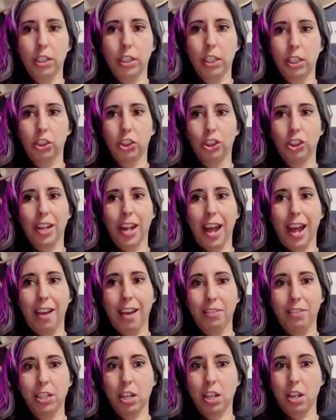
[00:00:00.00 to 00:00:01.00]
tension
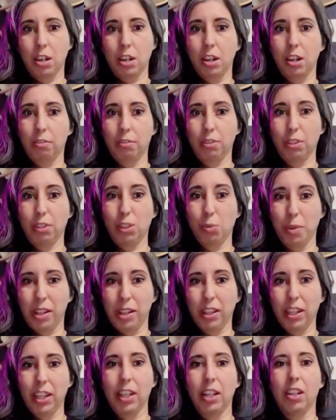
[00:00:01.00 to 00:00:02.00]
have a ton of
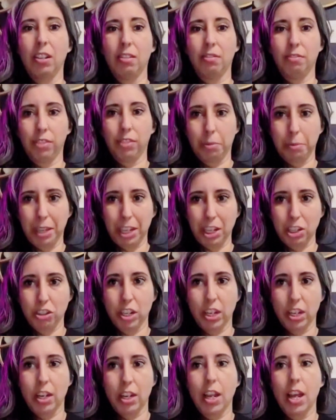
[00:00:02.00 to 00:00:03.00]
swelling and
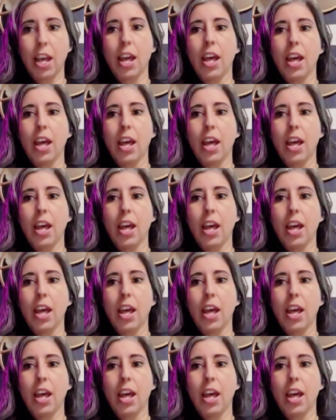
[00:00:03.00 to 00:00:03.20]
inflammation.